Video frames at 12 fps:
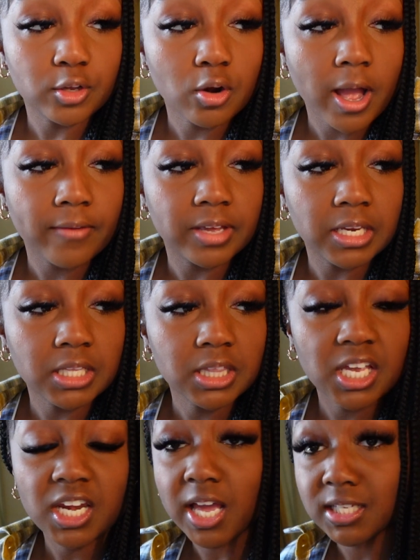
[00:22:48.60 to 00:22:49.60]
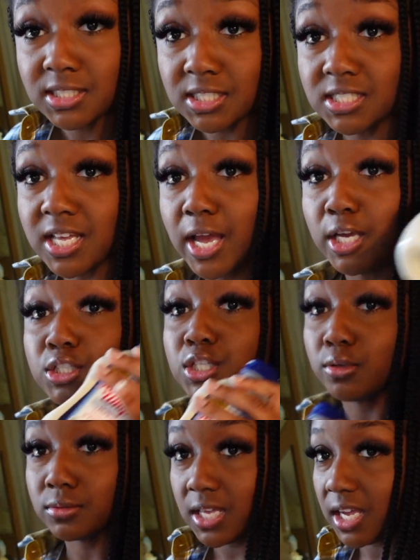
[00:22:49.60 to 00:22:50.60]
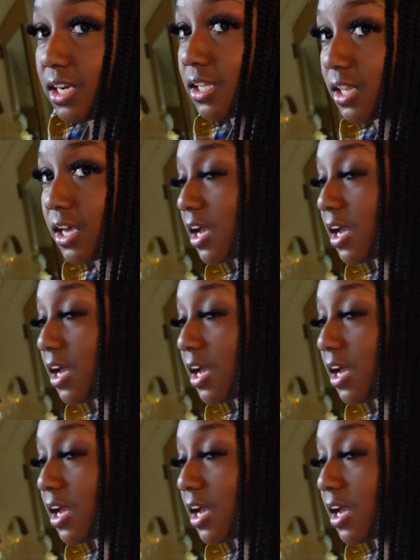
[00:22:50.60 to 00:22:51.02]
don't have anything nice to say, don't say anything